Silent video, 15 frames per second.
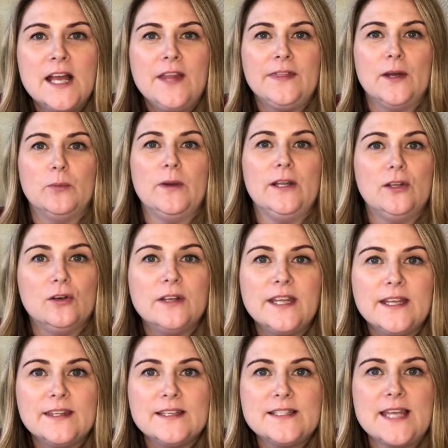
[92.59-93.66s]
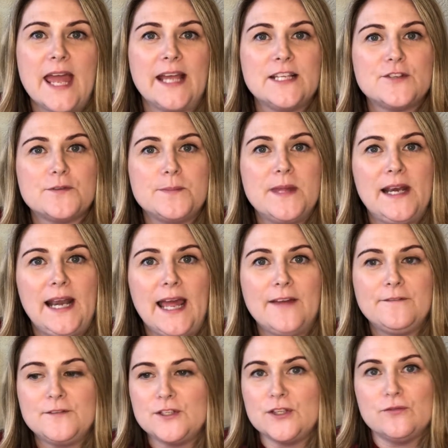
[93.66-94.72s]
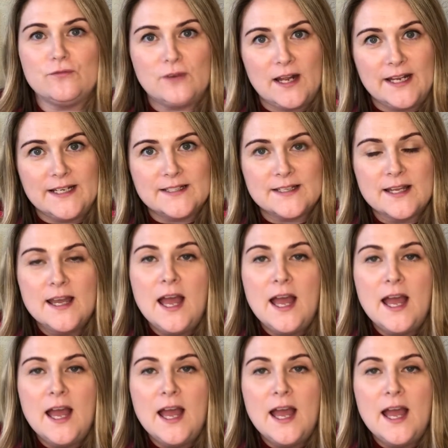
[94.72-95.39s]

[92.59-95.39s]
that we're looking at the text from the left to the right